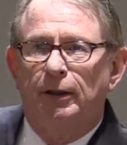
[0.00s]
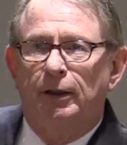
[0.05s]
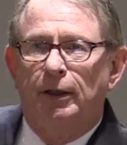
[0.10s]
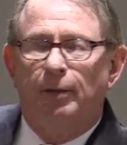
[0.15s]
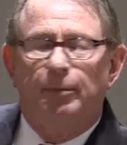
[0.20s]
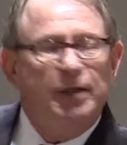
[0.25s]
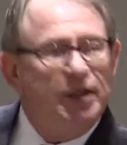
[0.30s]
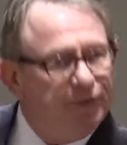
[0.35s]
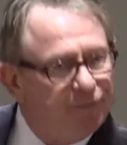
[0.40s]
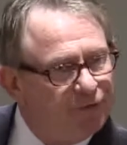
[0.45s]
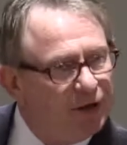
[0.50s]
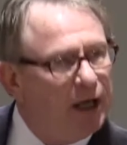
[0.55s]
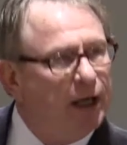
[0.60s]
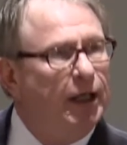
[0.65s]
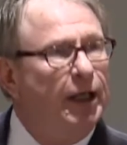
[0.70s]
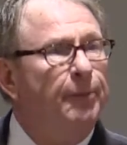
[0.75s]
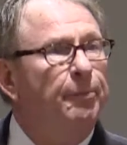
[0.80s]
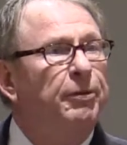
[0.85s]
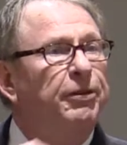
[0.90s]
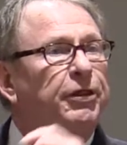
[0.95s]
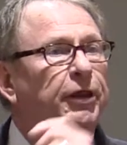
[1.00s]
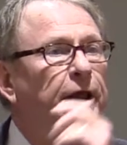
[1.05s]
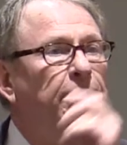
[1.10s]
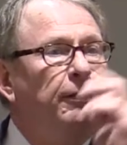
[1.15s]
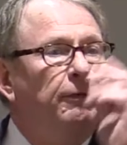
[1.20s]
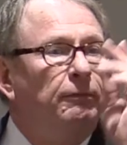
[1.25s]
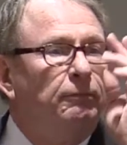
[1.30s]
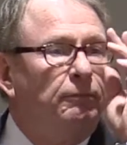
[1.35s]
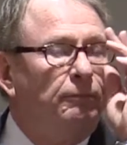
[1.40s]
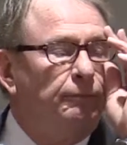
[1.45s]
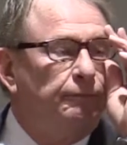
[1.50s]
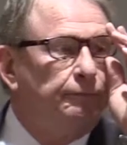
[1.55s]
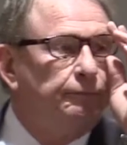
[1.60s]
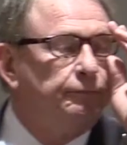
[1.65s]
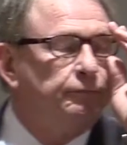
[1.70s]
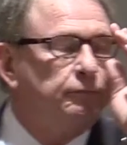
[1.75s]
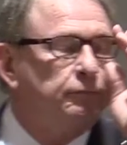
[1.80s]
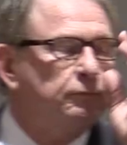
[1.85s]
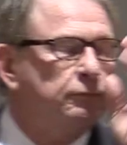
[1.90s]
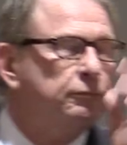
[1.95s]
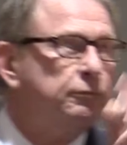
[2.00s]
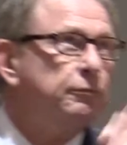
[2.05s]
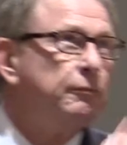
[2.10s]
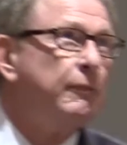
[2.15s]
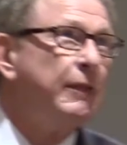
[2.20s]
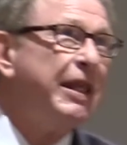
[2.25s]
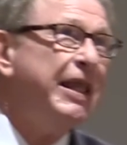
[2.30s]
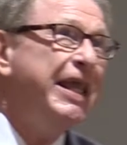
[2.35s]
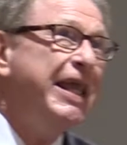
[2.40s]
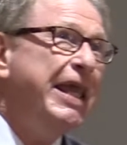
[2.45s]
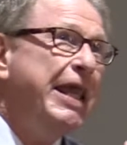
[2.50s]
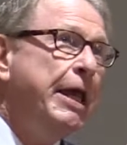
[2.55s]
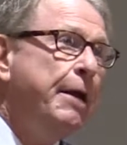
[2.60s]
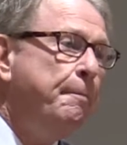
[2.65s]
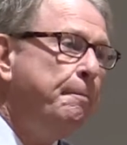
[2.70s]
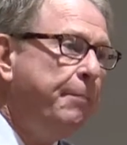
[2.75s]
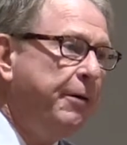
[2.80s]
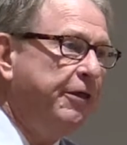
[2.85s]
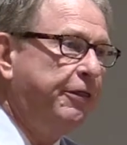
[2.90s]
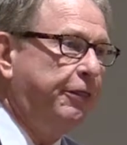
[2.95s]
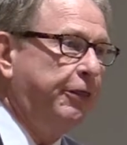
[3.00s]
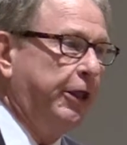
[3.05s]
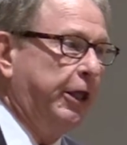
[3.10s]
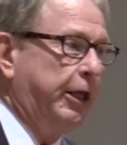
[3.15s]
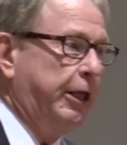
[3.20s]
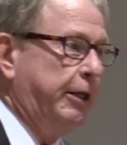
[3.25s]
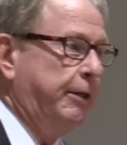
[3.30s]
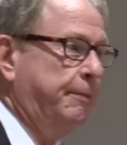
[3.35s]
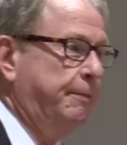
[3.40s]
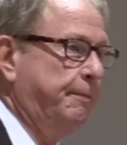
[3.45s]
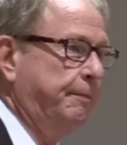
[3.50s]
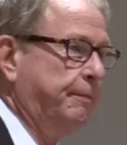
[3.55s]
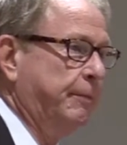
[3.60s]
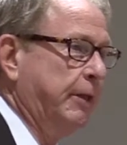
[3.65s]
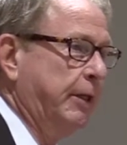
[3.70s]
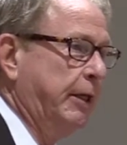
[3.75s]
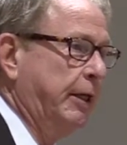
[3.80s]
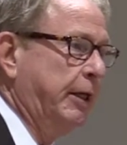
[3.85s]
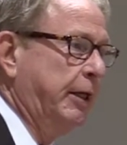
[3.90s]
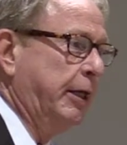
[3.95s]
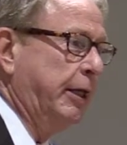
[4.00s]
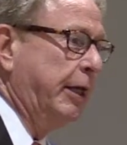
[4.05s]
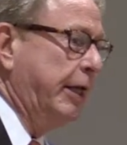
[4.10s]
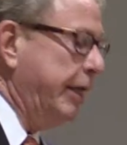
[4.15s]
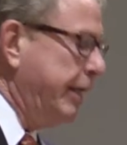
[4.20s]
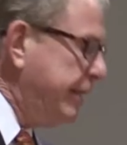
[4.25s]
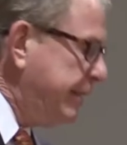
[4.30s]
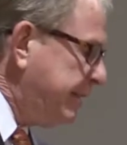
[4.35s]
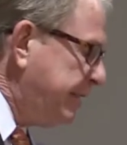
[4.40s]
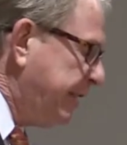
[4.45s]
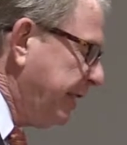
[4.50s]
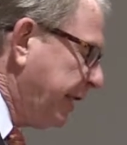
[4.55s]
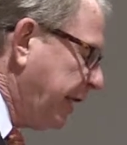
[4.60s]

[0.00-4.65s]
Let me define empathy. Empathy is the